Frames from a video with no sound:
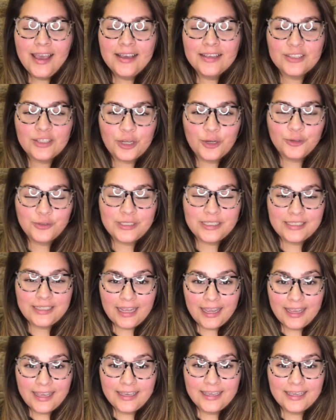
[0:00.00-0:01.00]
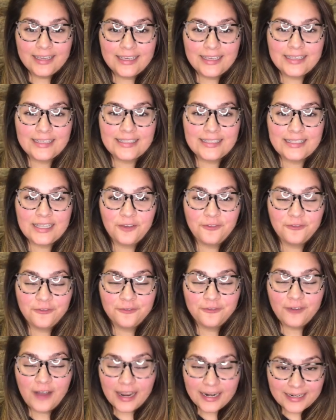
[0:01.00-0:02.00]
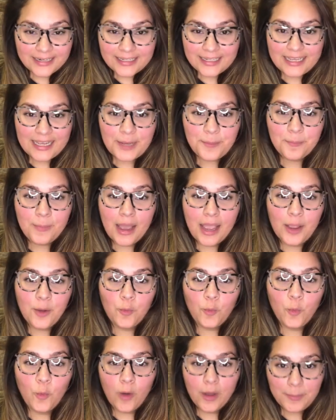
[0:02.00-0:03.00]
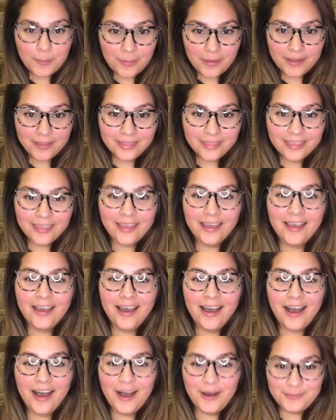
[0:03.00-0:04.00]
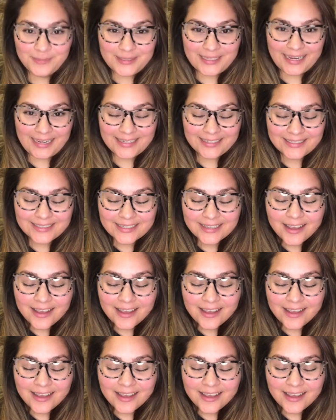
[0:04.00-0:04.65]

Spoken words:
So today is finally my 1 month update.